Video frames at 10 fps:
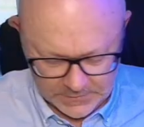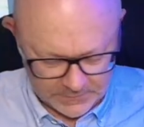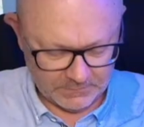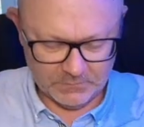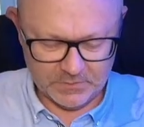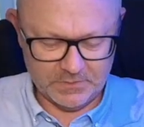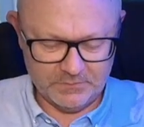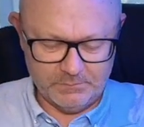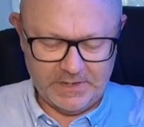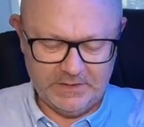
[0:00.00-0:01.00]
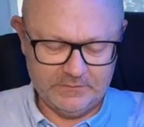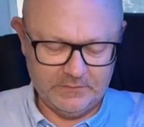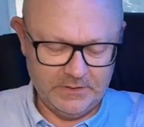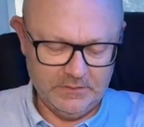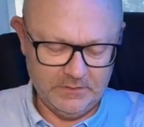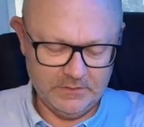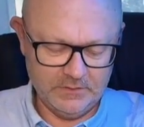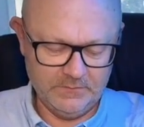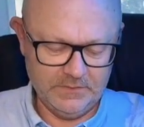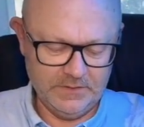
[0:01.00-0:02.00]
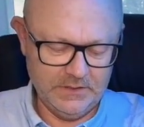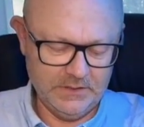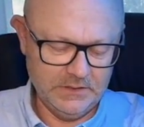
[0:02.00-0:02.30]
with a bit of a bass line, hopefully.